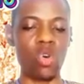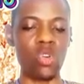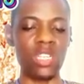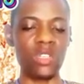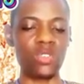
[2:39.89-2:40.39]

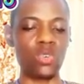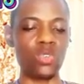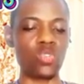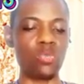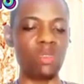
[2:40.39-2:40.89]
Only
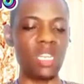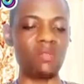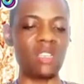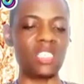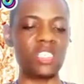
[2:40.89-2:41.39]
those who
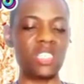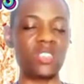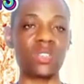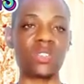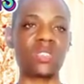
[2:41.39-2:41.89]
believe that
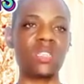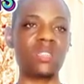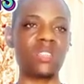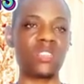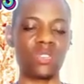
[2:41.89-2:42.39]
Jesus
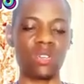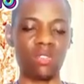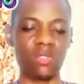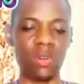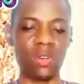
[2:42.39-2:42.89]
is the Son
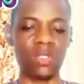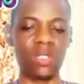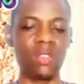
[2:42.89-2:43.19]
of God.